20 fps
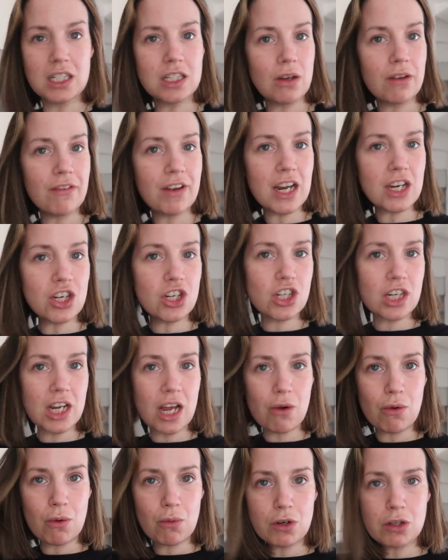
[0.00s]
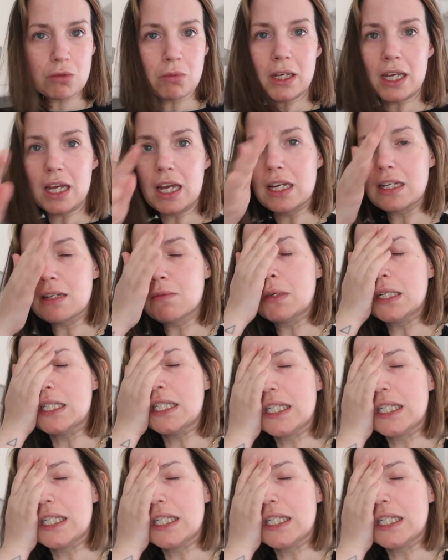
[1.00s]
So I've had a shower, washed my hair, did my